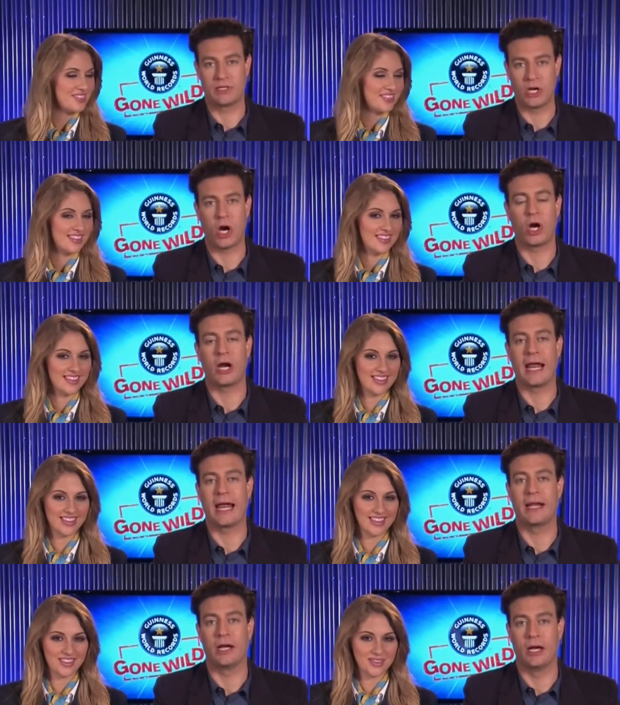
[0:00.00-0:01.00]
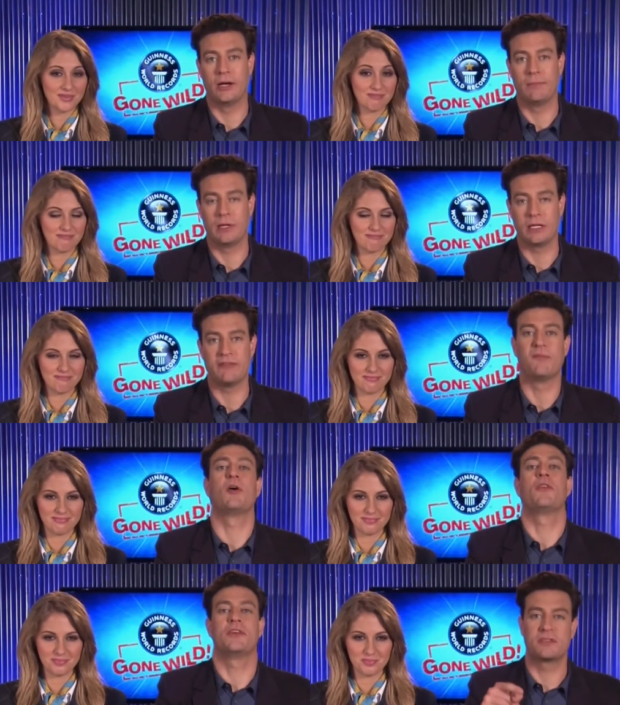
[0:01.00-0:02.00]
Speaker 1: bizarre, and
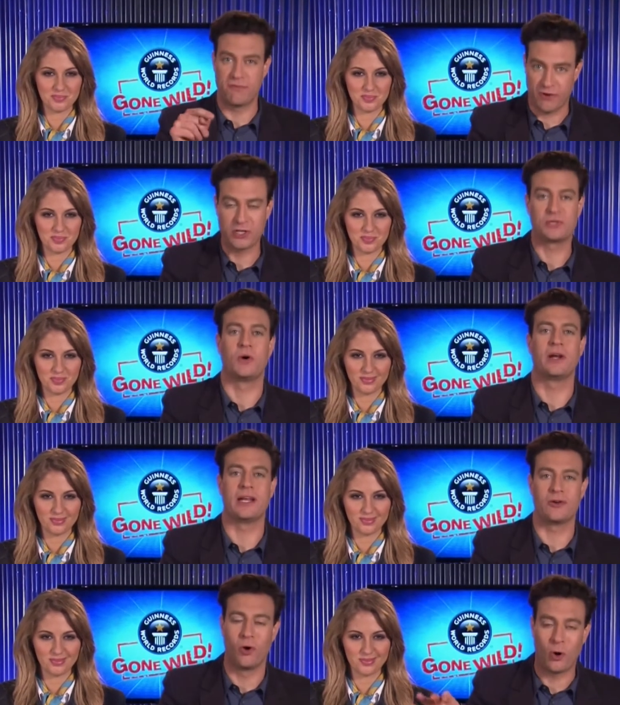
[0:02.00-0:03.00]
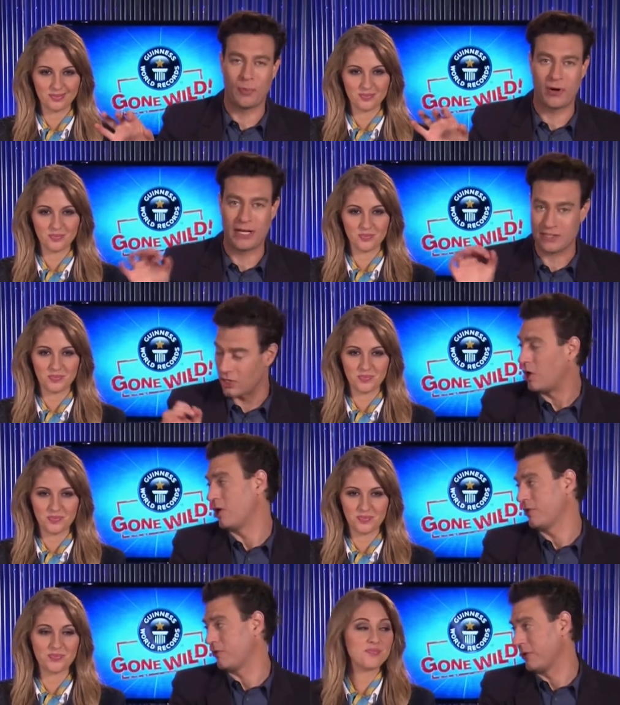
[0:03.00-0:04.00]
unbelievable. This first one incorporates all